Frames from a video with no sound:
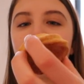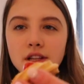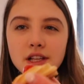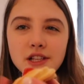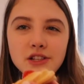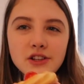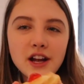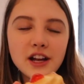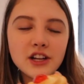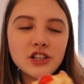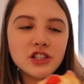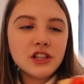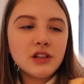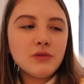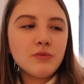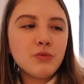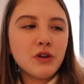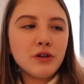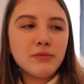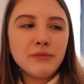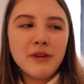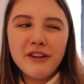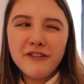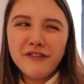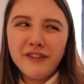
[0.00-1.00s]
These actually
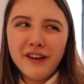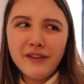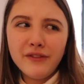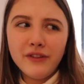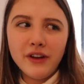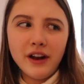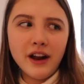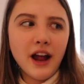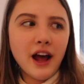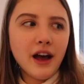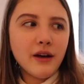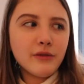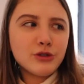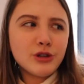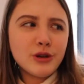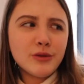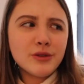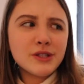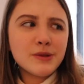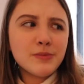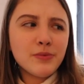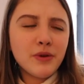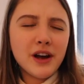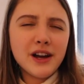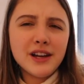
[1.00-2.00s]
weren't my favorite, which I
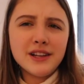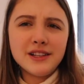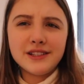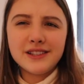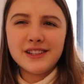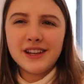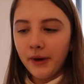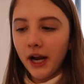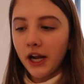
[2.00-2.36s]
was surprised,